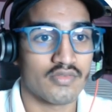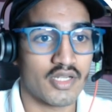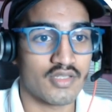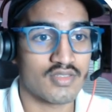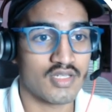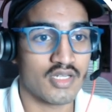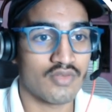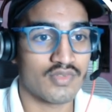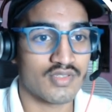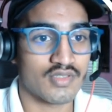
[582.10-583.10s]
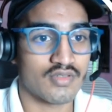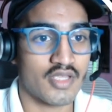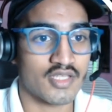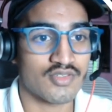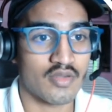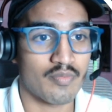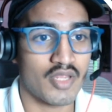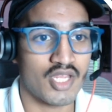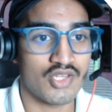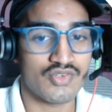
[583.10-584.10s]
that is needed, which is a extra
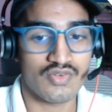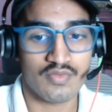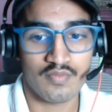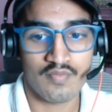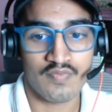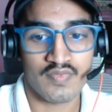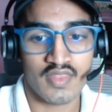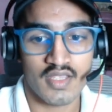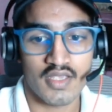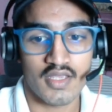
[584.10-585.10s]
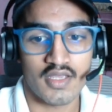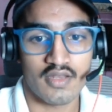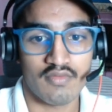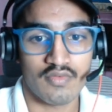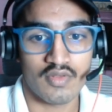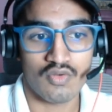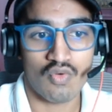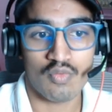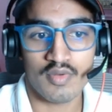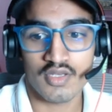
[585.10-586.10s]
page, and we will
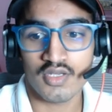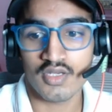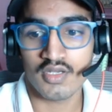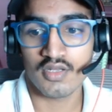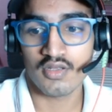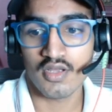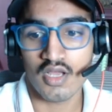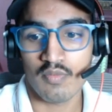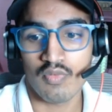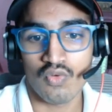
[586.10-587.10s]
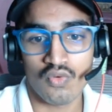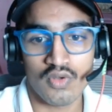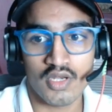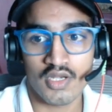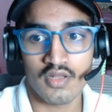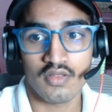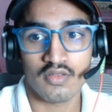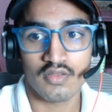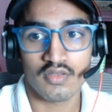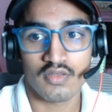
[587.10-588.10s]
open it, upload it,
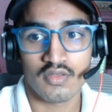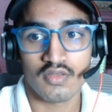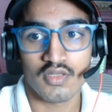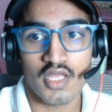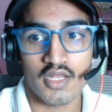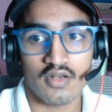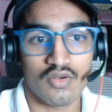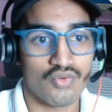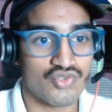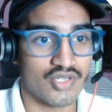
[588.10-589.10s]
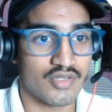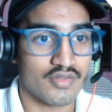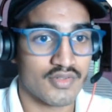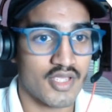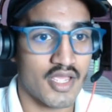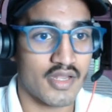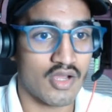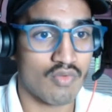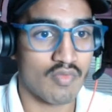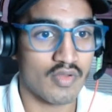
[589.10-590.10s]
and close it. And
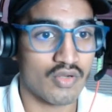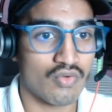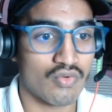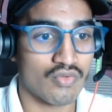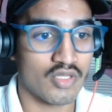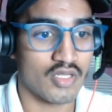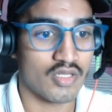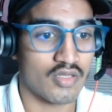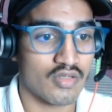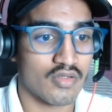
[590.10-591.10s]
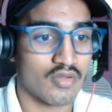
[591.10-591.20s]
now we will go to the